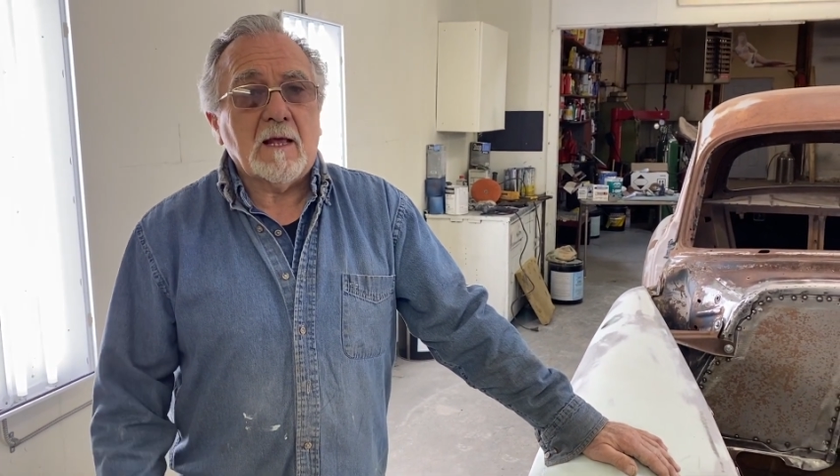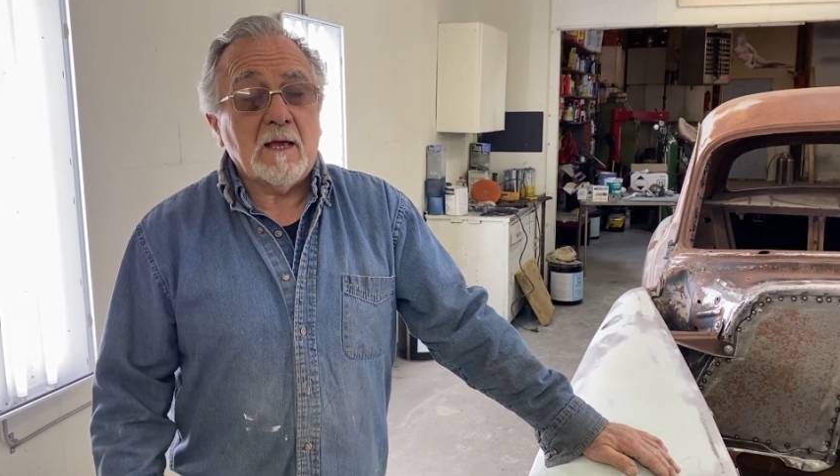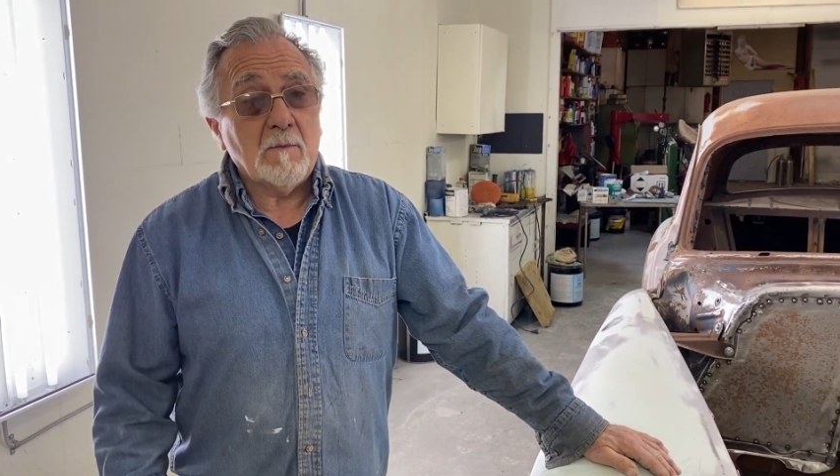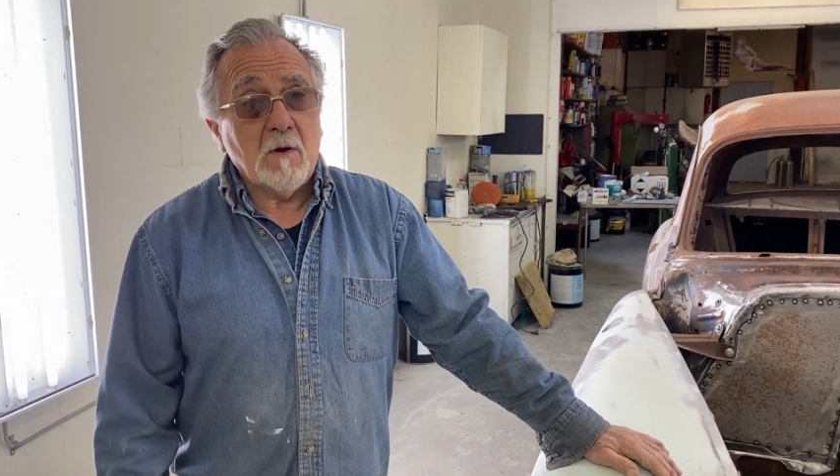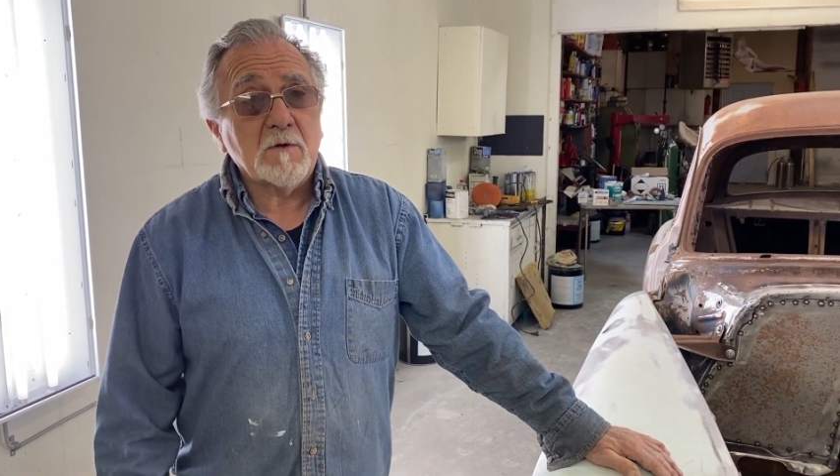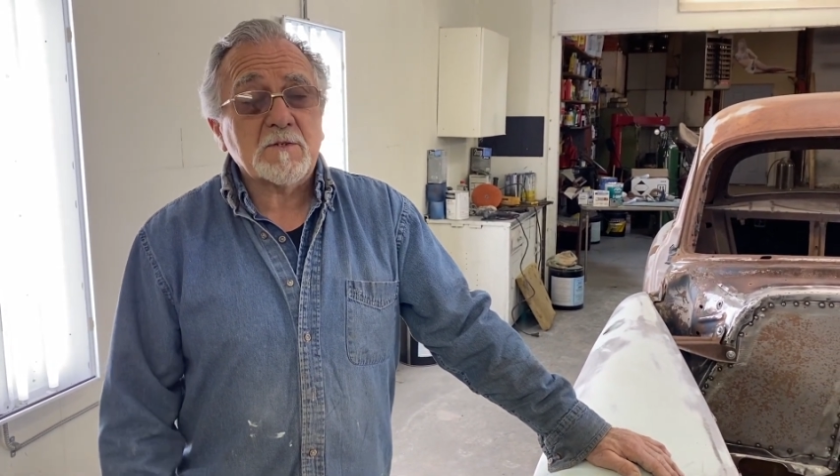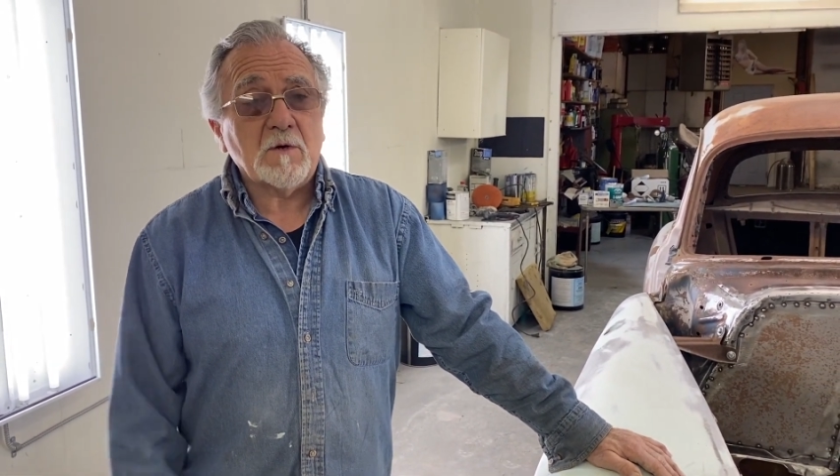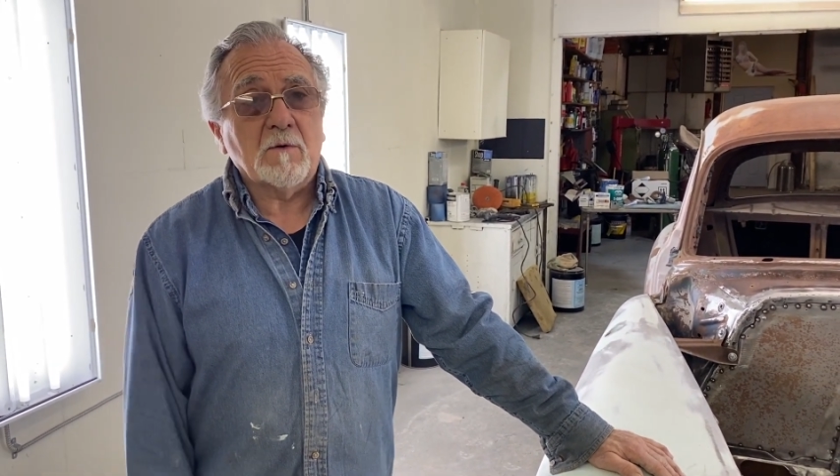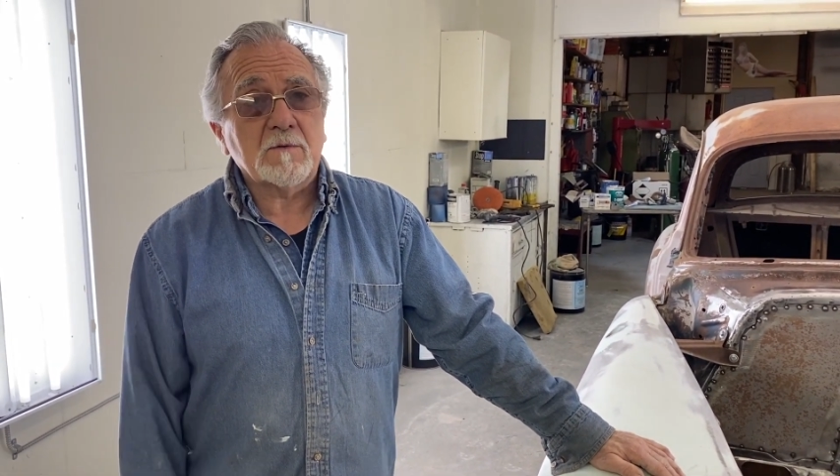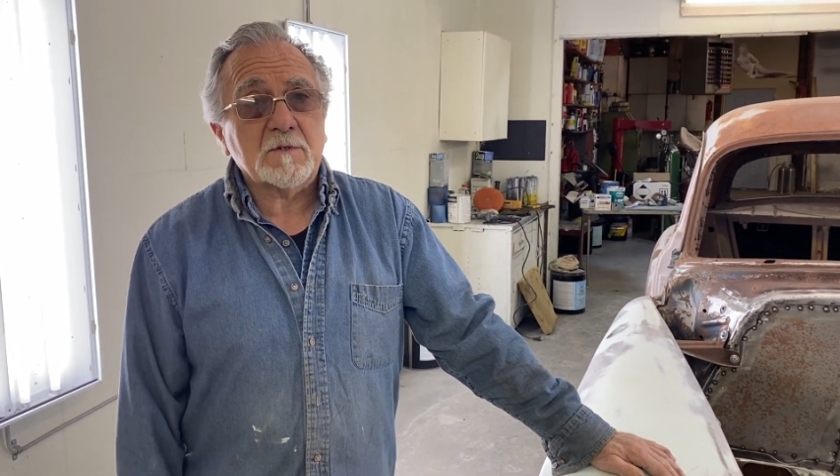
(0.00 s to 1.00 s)
I am
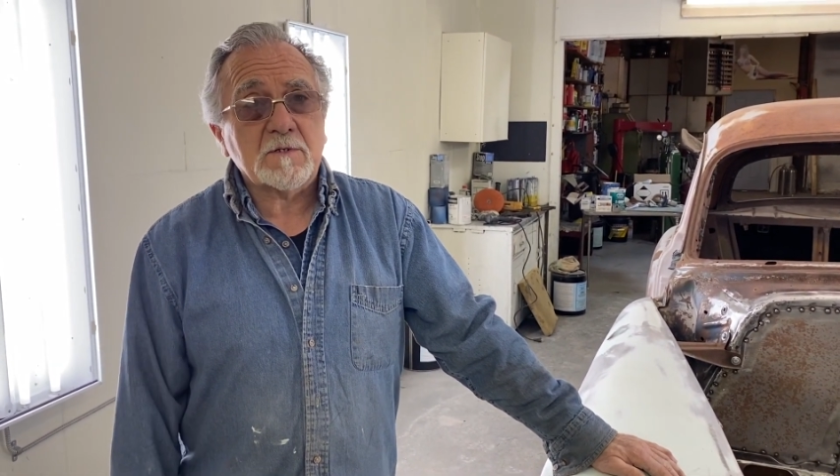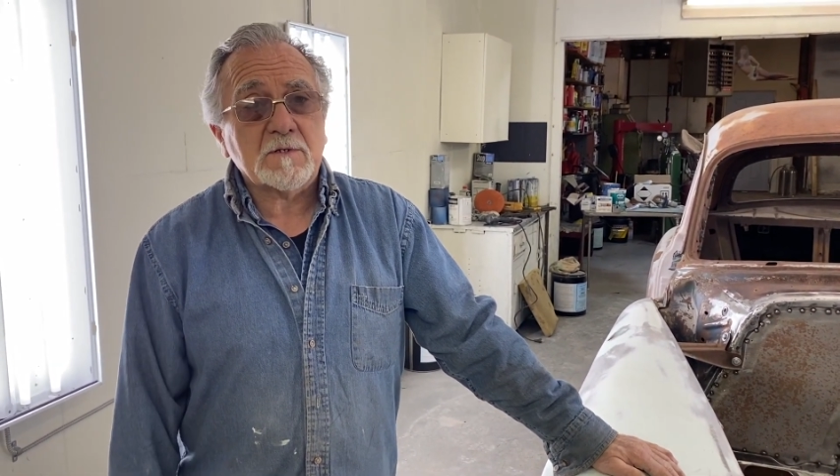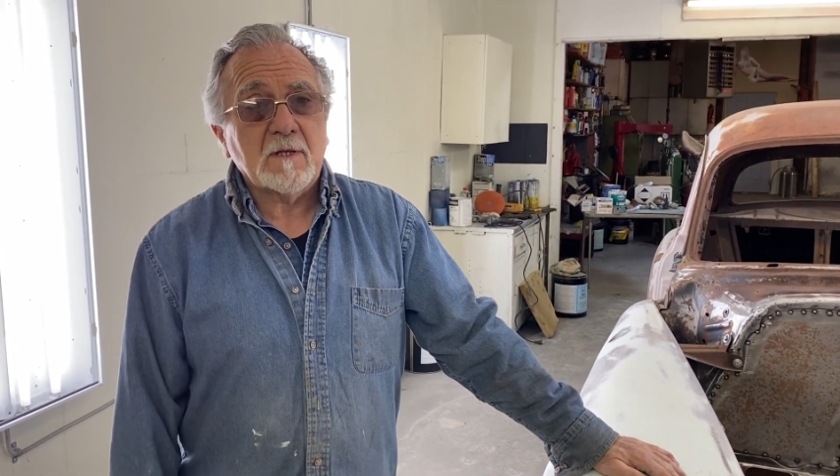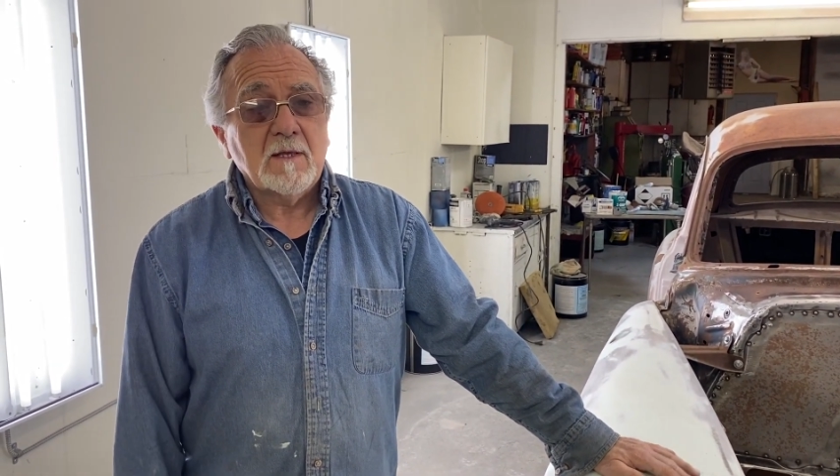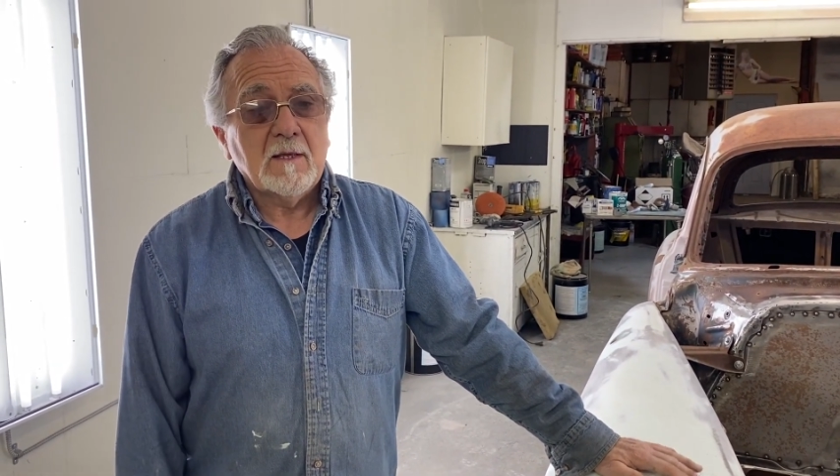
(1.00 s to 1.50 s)
also just